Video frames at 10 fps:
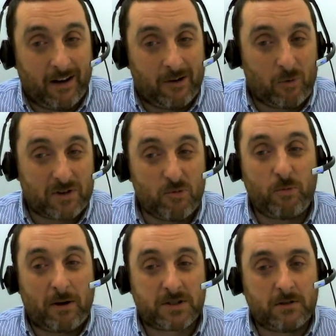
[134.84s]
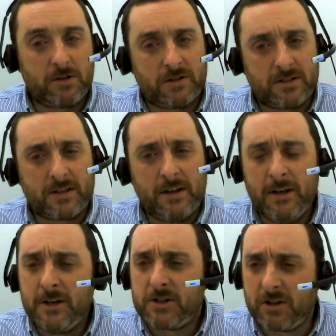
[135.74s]
with mobile solutions.
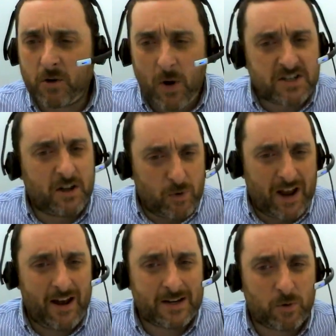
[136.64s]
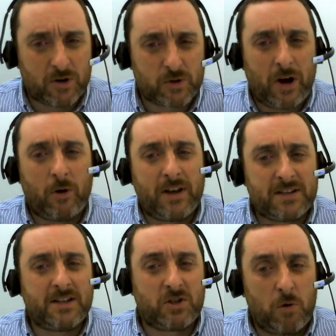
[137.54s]
So the question that we had was, well,
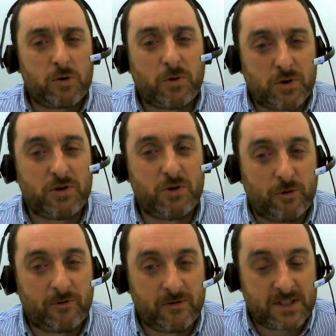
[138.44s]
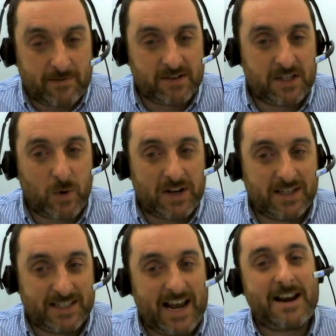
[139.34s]
is this also true of
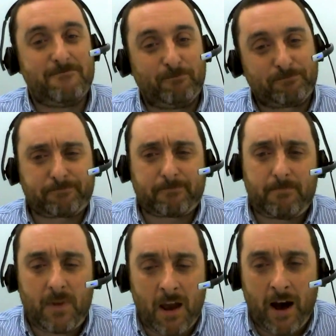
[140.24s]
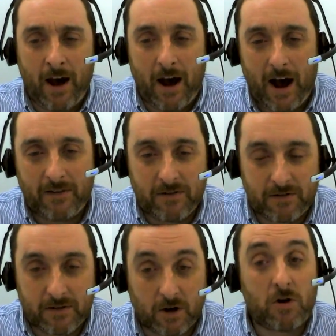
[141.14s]
70-20-10? And
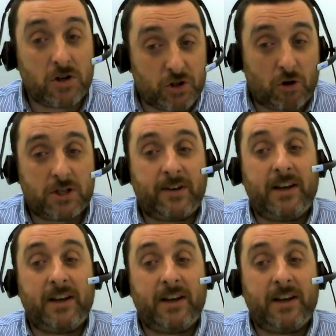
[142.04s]
the long and short of it